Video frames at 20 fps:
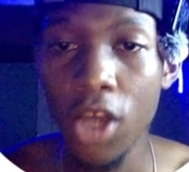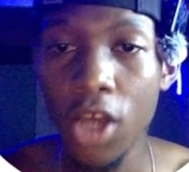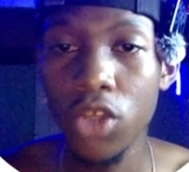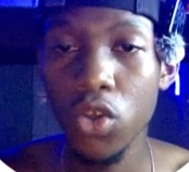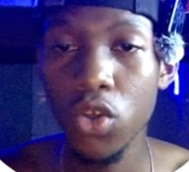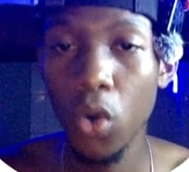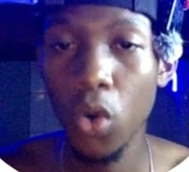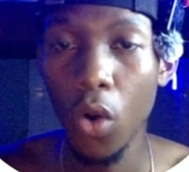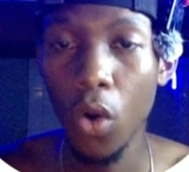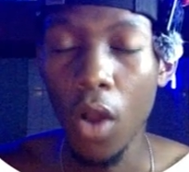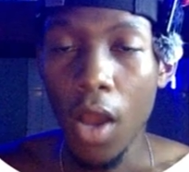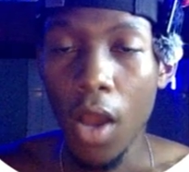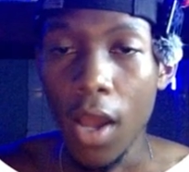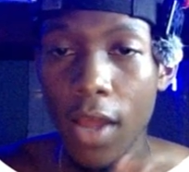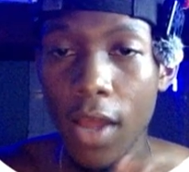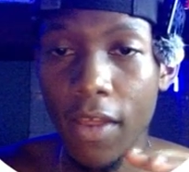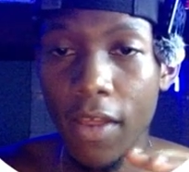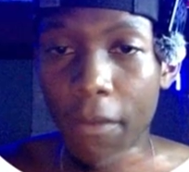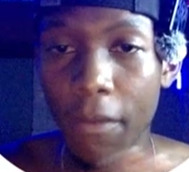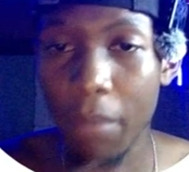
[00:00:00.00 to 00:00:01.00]
So
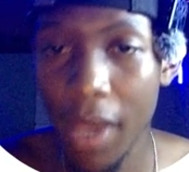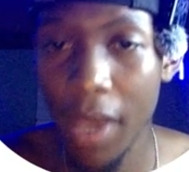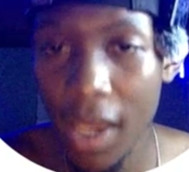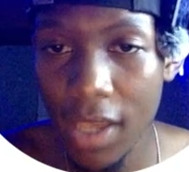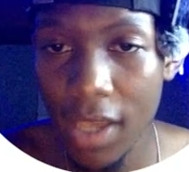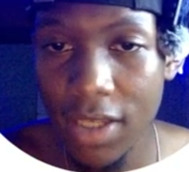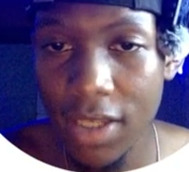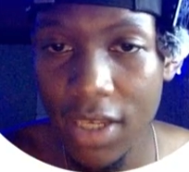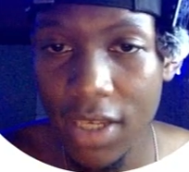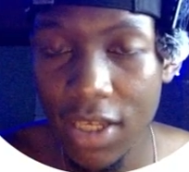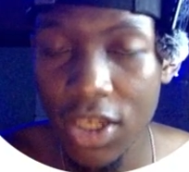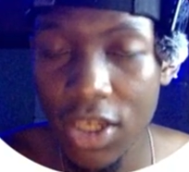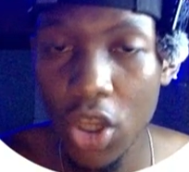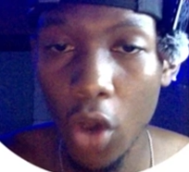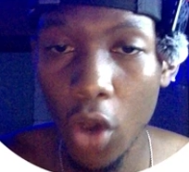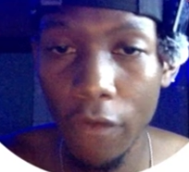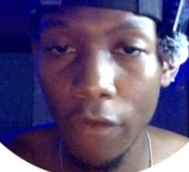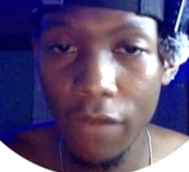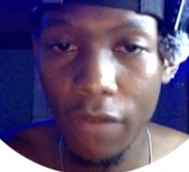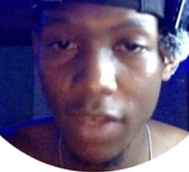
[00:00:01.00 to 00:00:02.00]
the basis
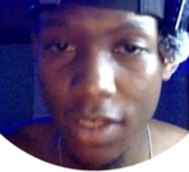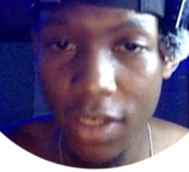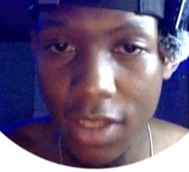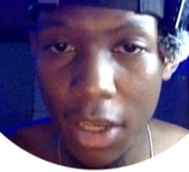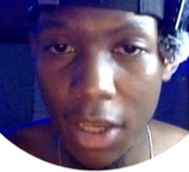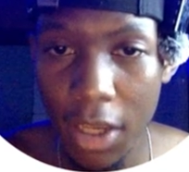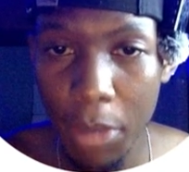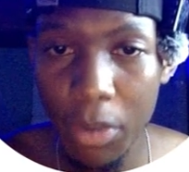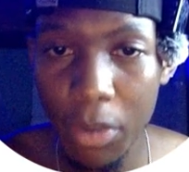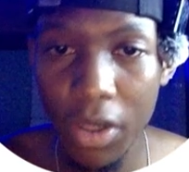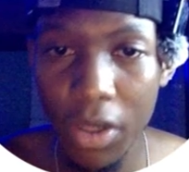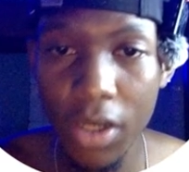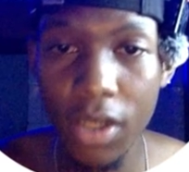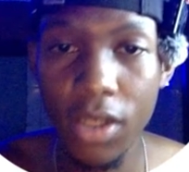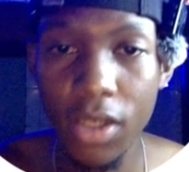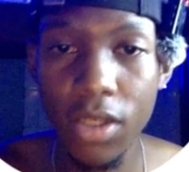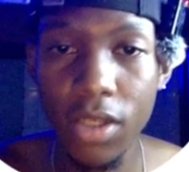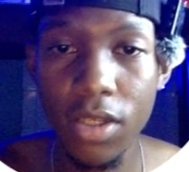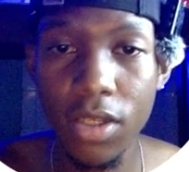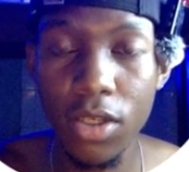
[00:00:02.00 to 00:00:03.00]
of this step
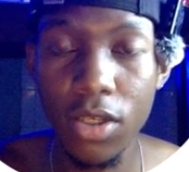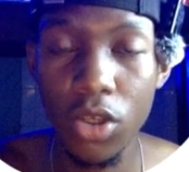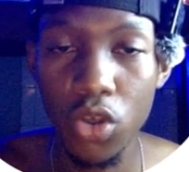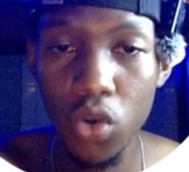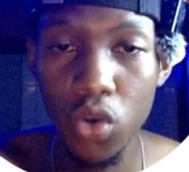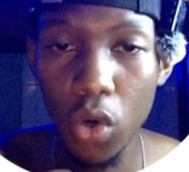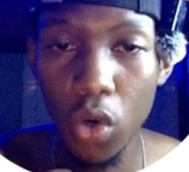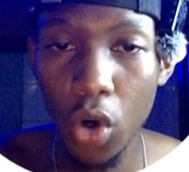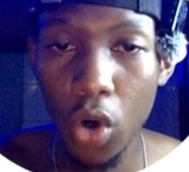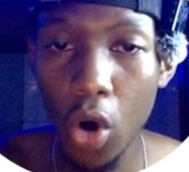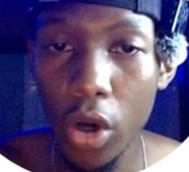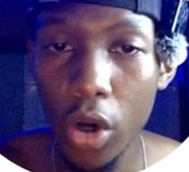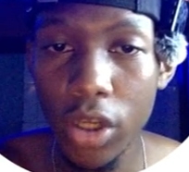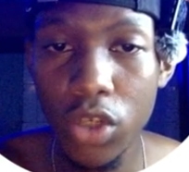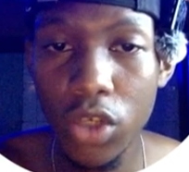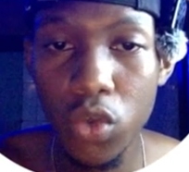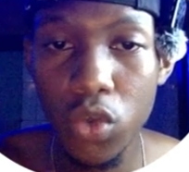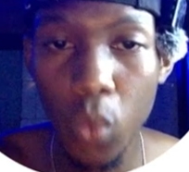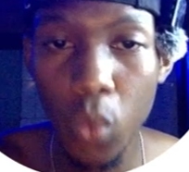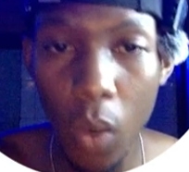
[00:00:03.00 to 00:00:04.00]
is you are
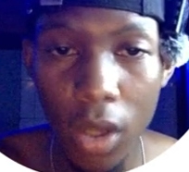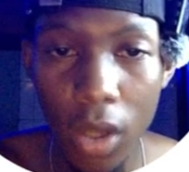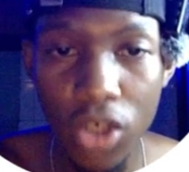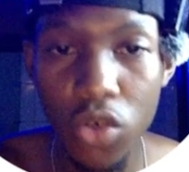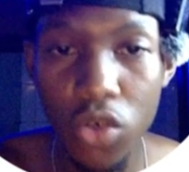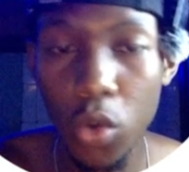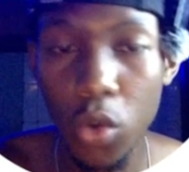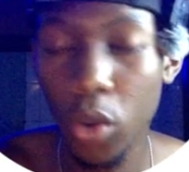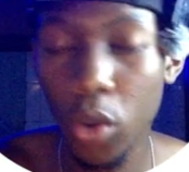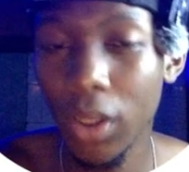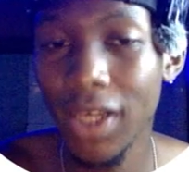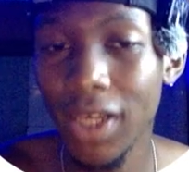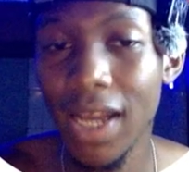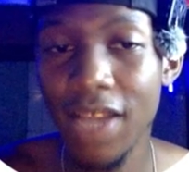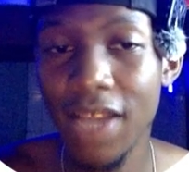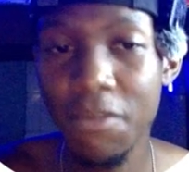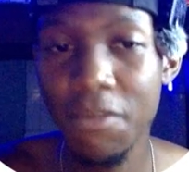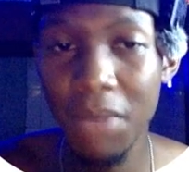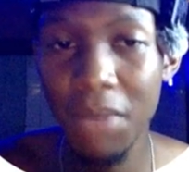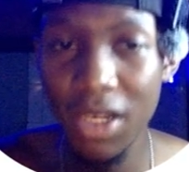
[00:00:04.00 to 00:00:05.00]
going to want to collect
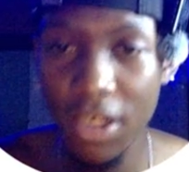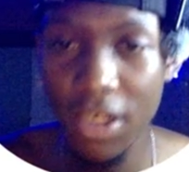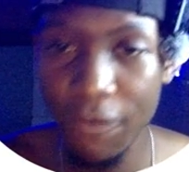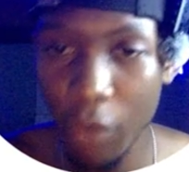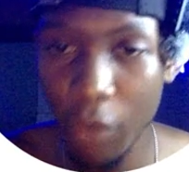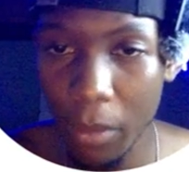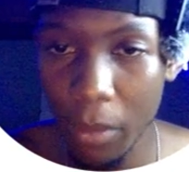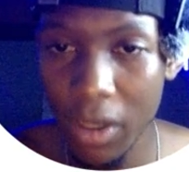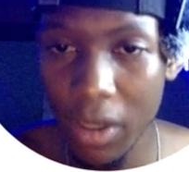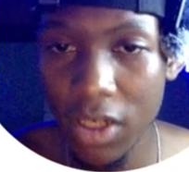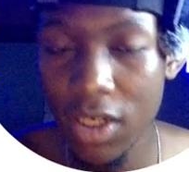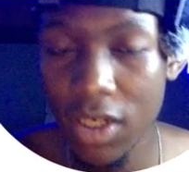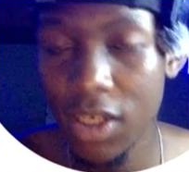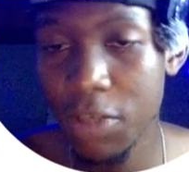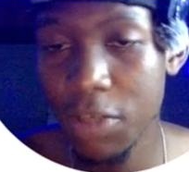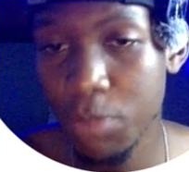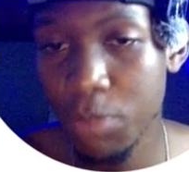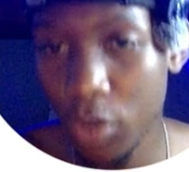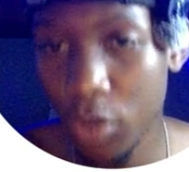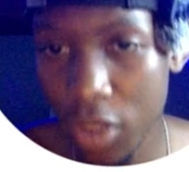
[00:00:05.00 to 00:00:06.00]
as much information
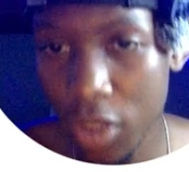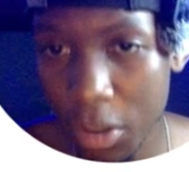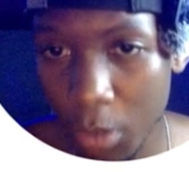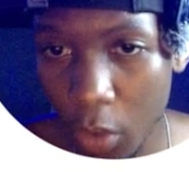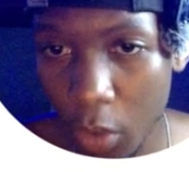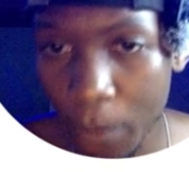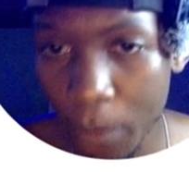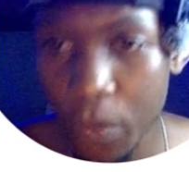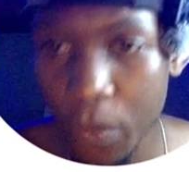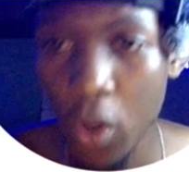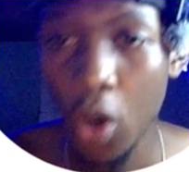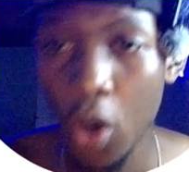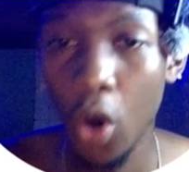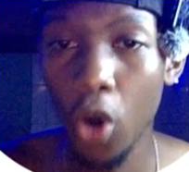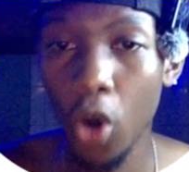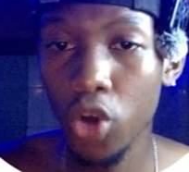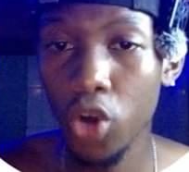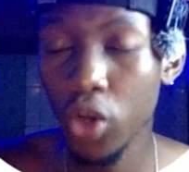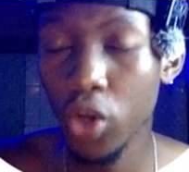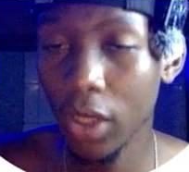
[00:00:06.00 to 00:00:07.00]
as possible
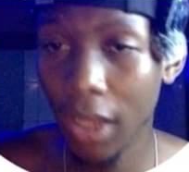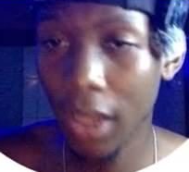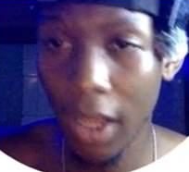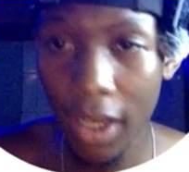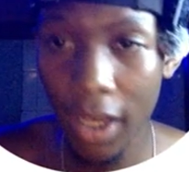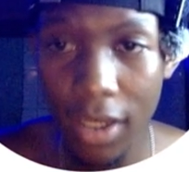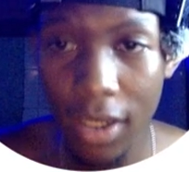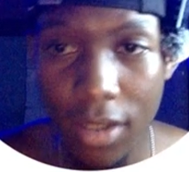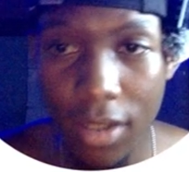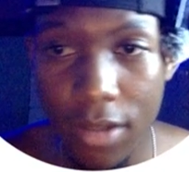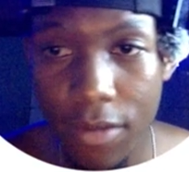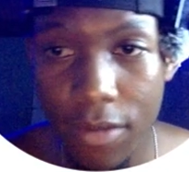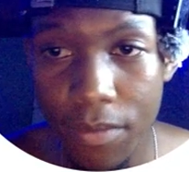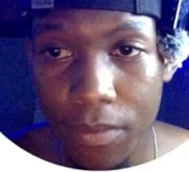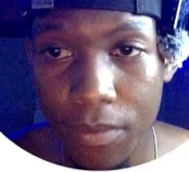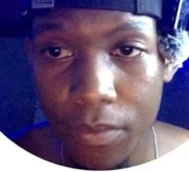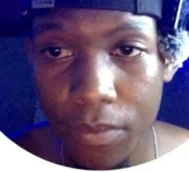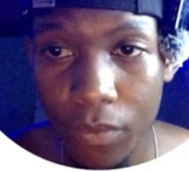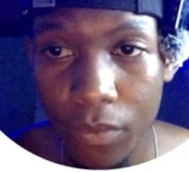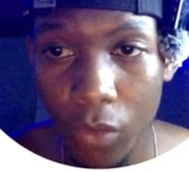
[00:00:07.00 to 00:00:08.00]
on your clients,
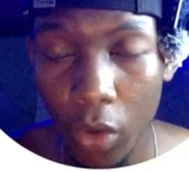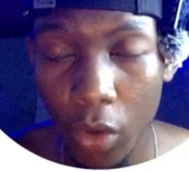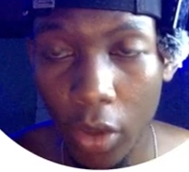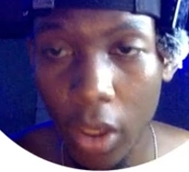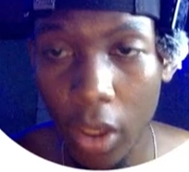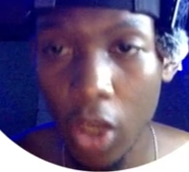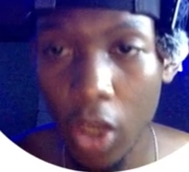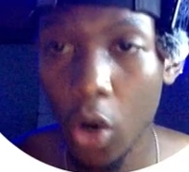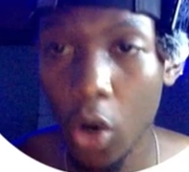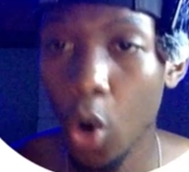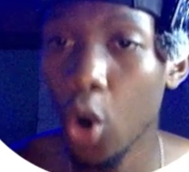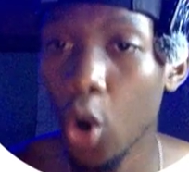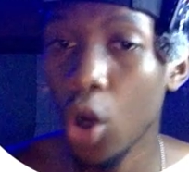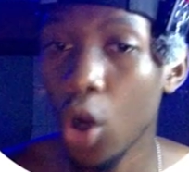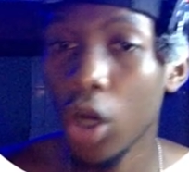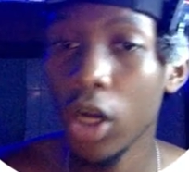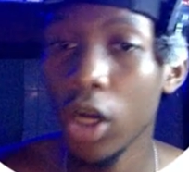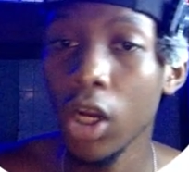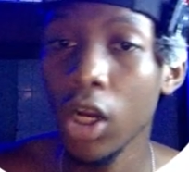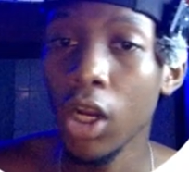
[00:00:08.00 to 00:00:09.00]
okay,
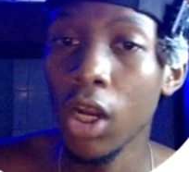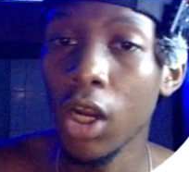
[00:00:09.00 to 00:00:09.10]
or